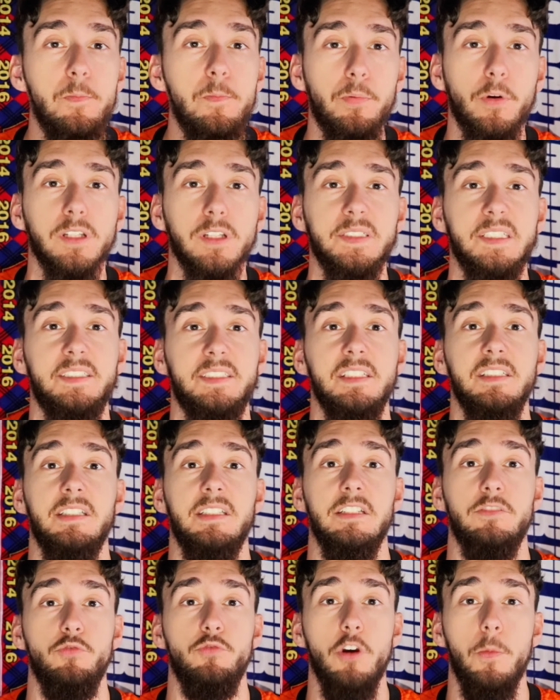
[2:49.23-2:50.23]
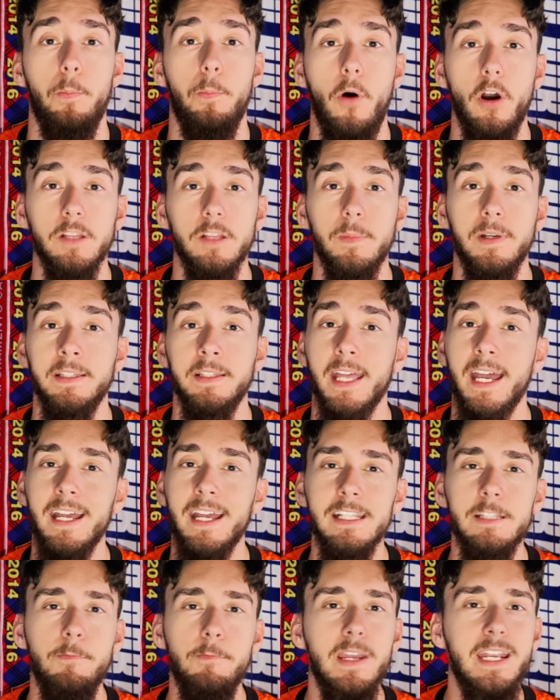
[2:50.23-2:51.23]
the process since his reappointment
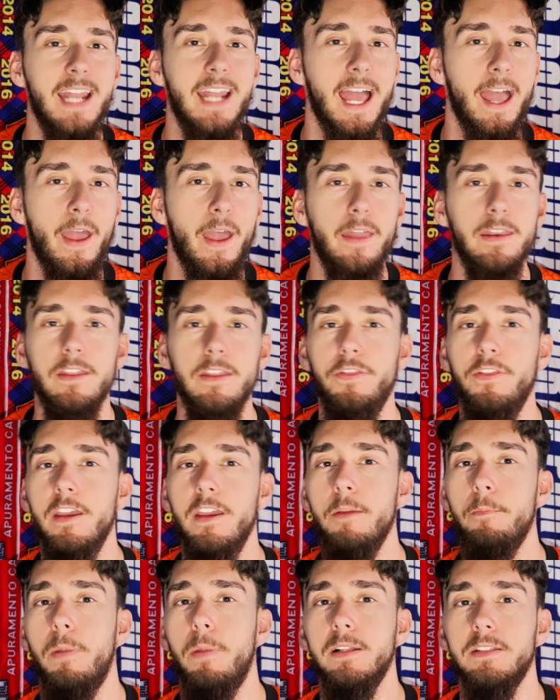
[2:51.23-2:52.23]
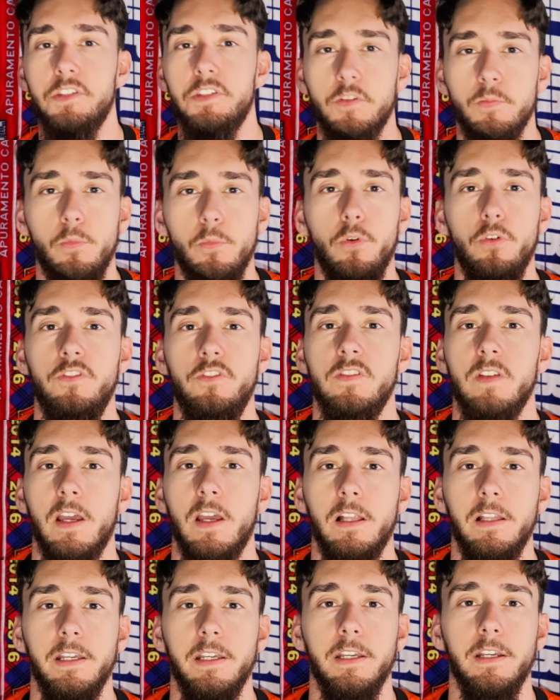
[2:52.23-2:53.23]
has been anything but smooth
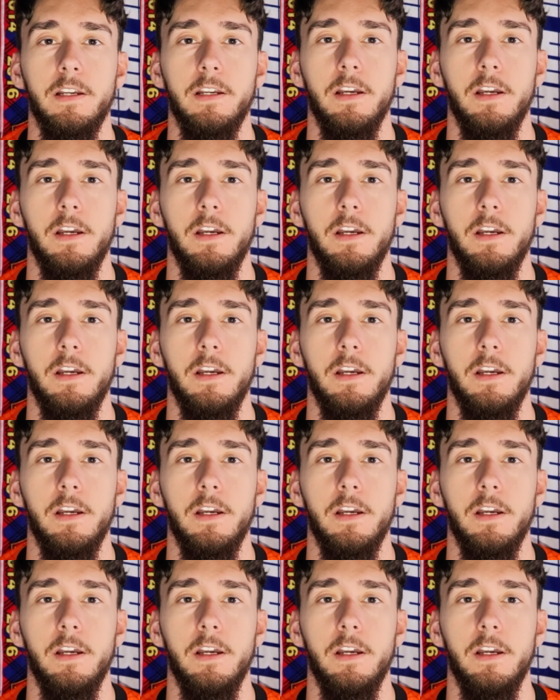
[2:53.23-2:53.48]
sailing,